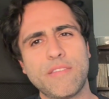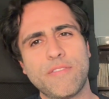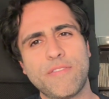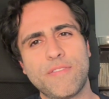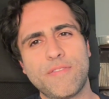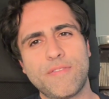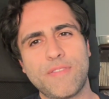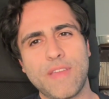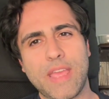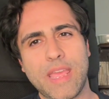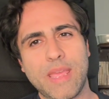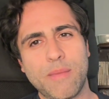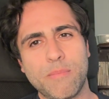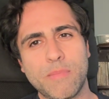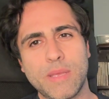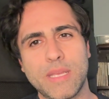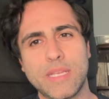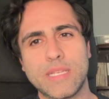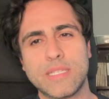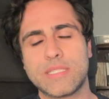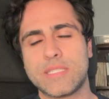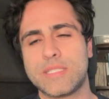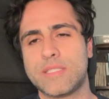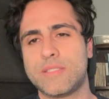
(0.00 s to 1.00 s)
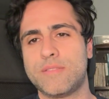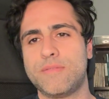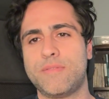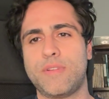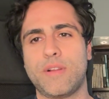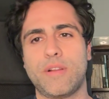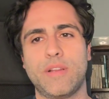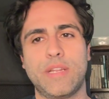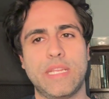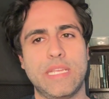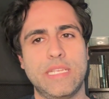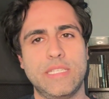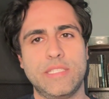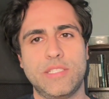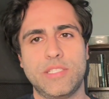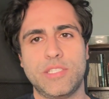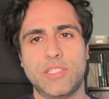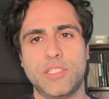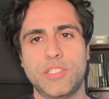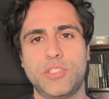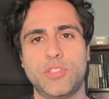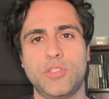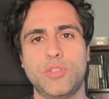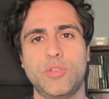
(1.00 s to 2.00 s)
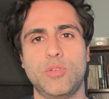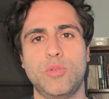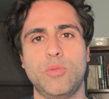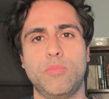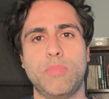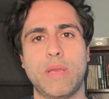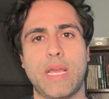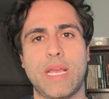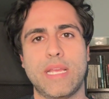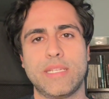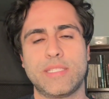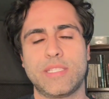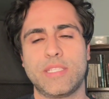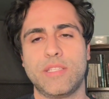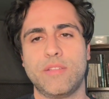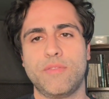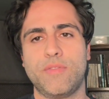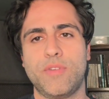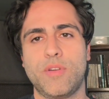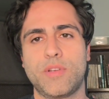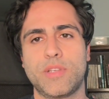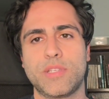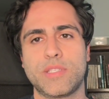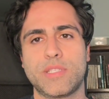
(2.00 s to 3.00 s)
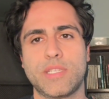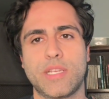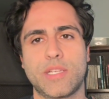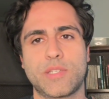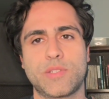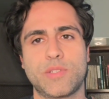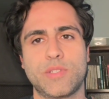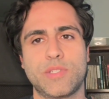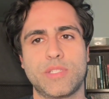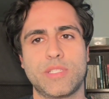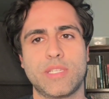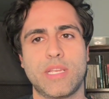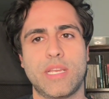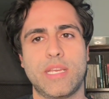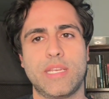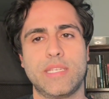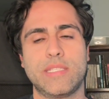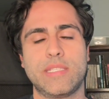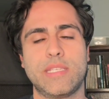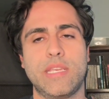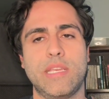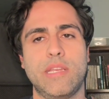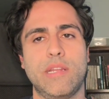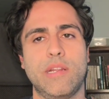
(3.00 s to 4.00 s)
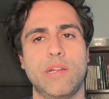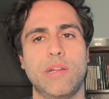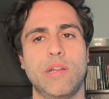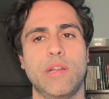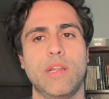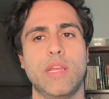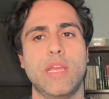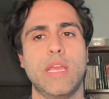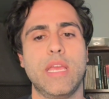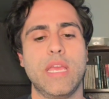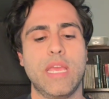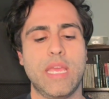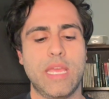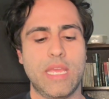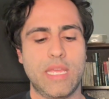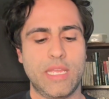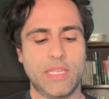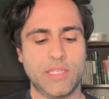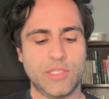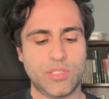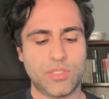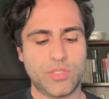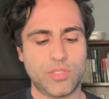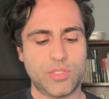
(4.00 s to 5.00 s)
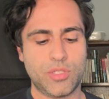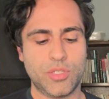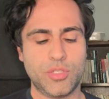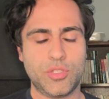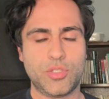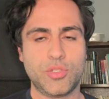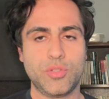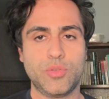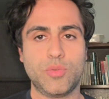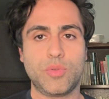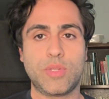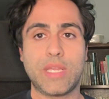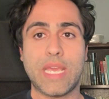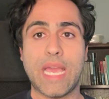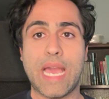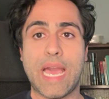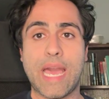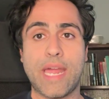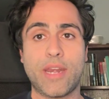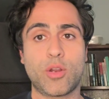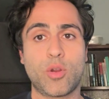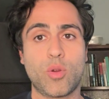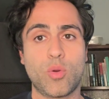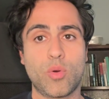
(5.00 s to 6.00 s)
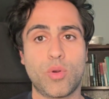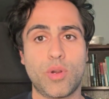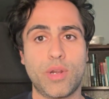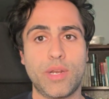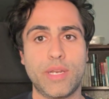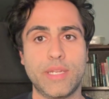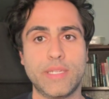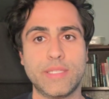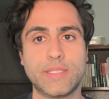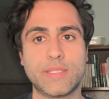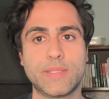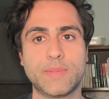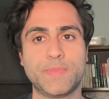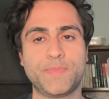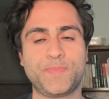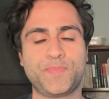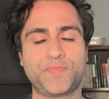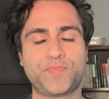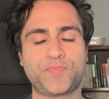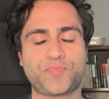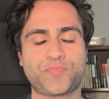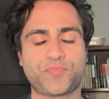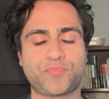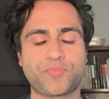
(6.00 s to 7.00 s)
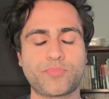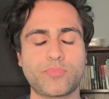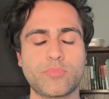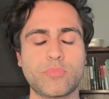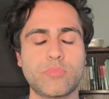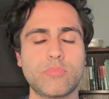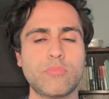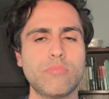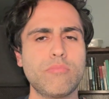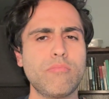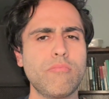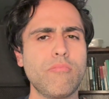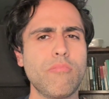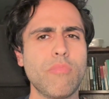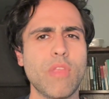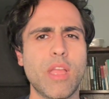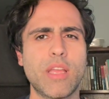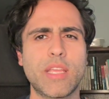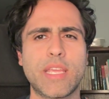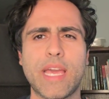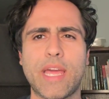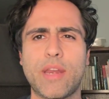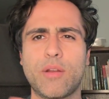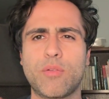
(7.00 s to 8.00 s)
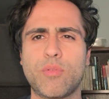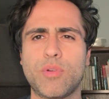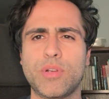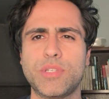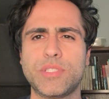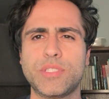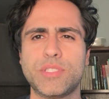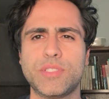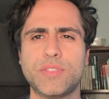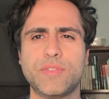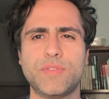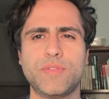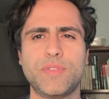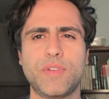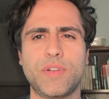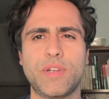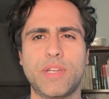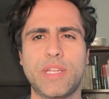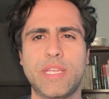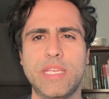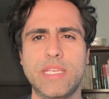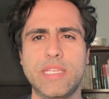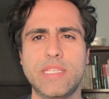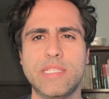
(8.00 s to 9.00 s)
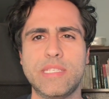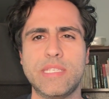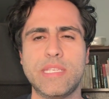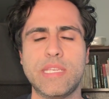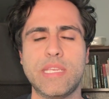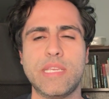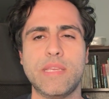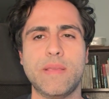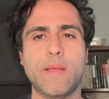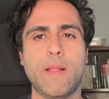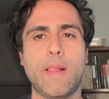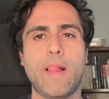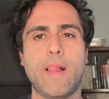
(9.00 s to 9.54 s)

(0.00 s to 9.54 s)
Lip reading: famous, very easy to do passing the focus exercise here is to do categories. Categories is very easy.